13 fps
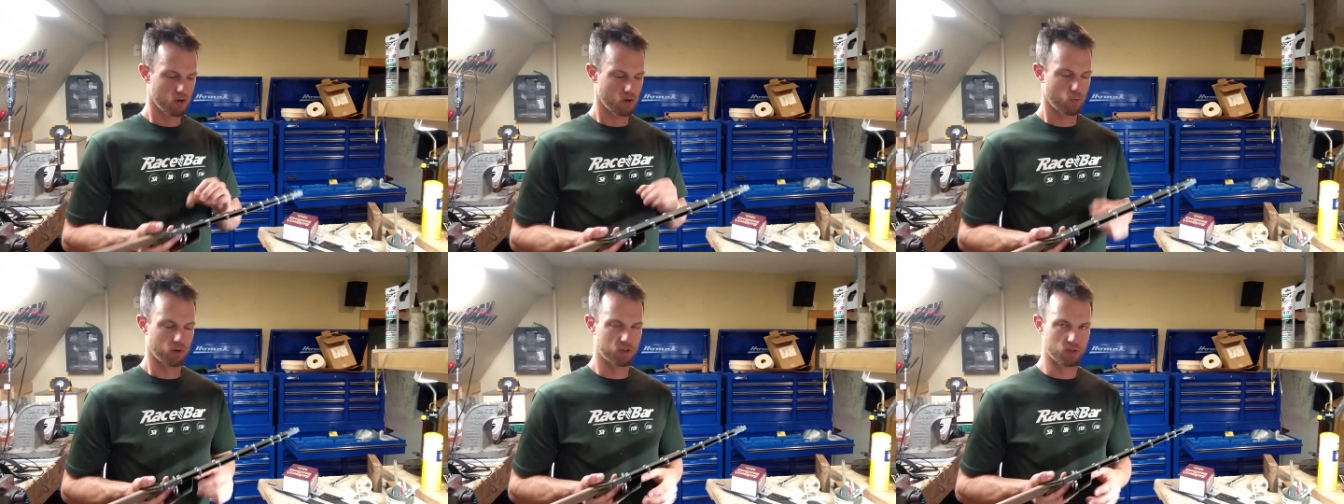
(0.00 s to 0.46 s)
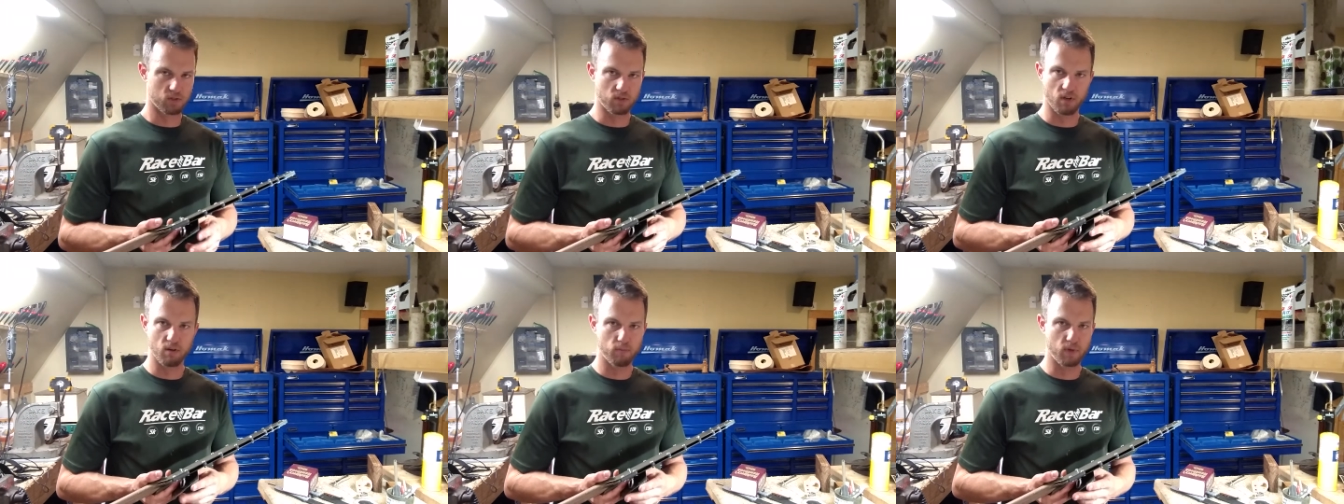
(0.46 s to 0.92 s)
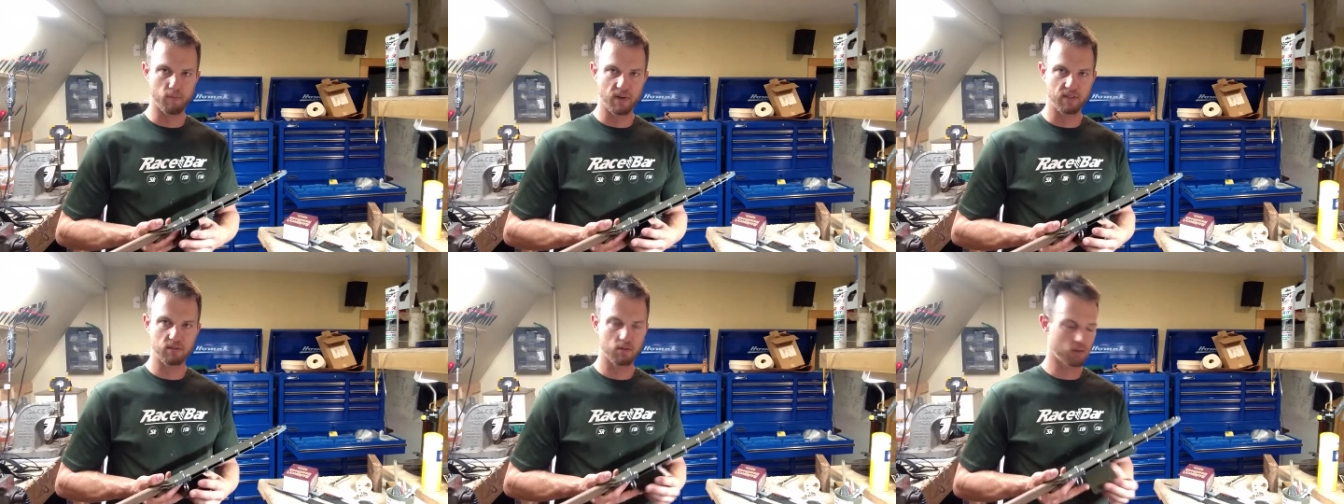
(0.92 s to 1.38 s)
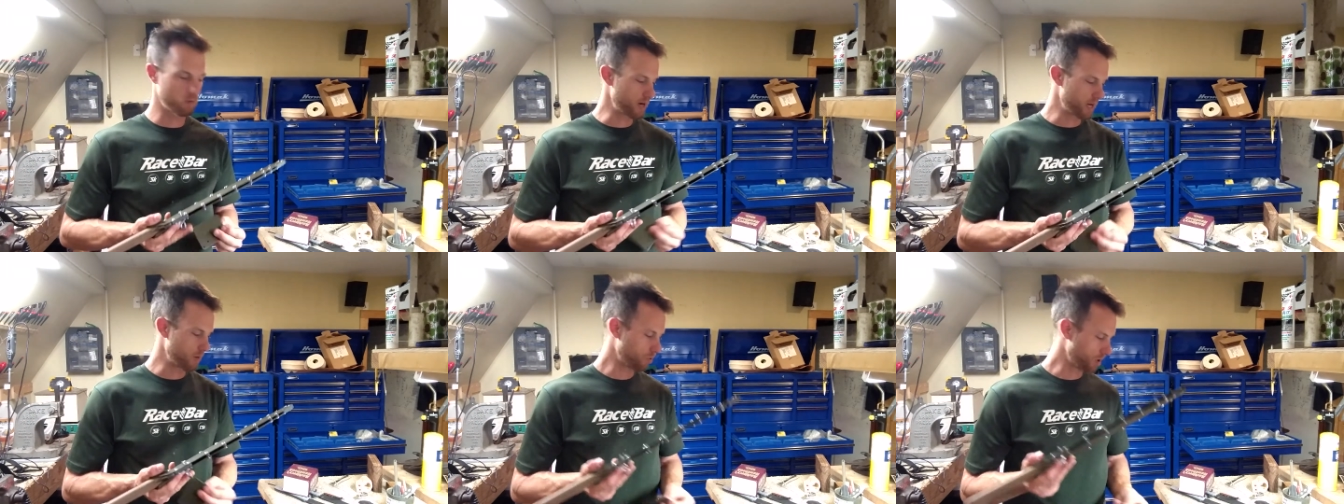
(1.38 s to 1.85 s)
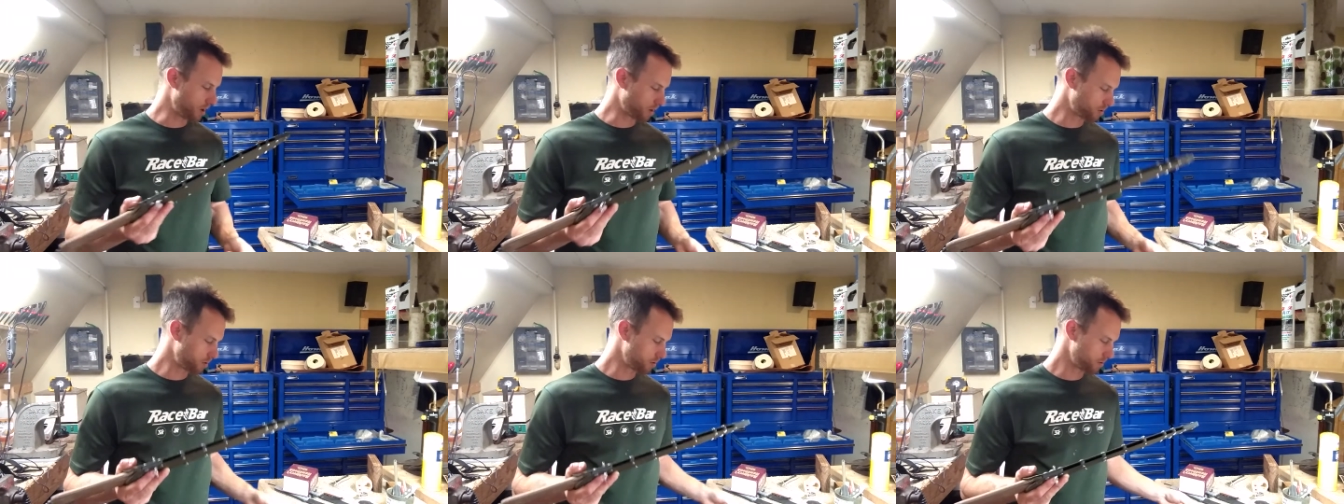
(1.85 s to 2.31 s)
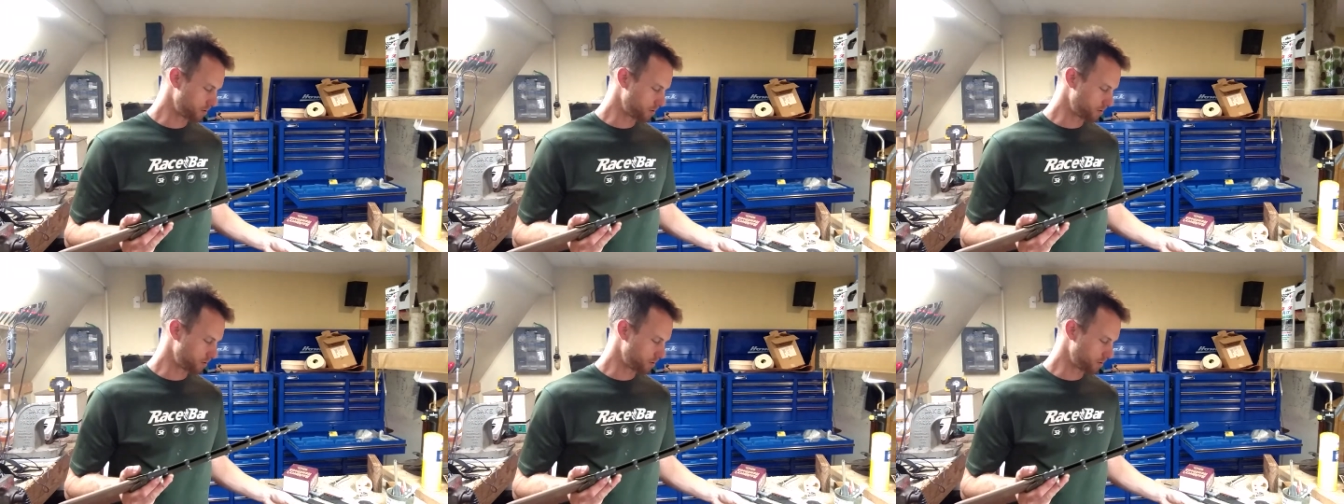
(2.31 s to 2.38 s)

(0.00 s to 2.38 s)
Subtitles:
which is going to be basically the way it works,